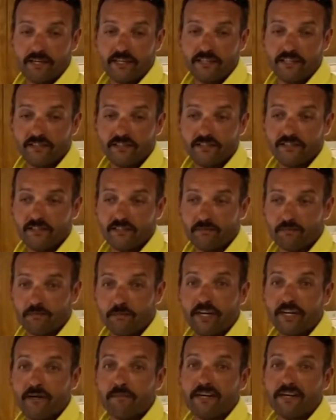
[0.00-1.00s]
opinions and
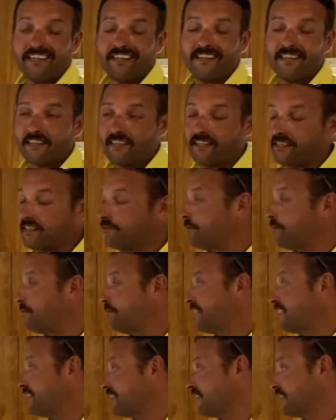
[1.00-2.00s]
bring up anything that has
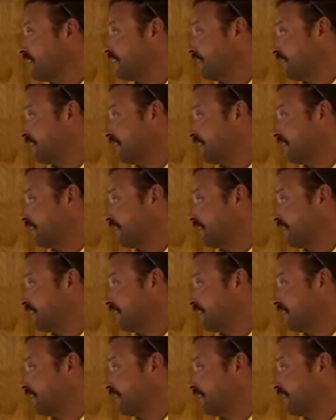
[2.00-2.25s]
been missed.